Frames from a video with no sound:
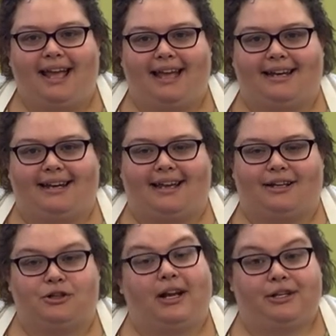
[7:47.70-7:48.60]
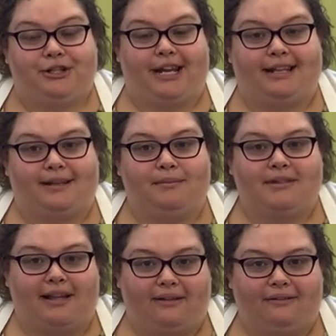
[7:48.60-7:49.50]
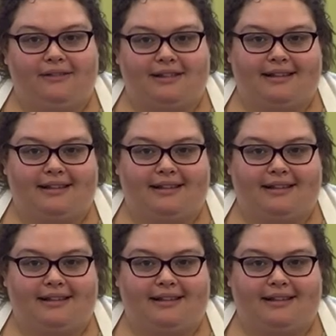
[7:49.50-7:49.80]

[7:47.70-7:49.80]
and try and shake it themselves.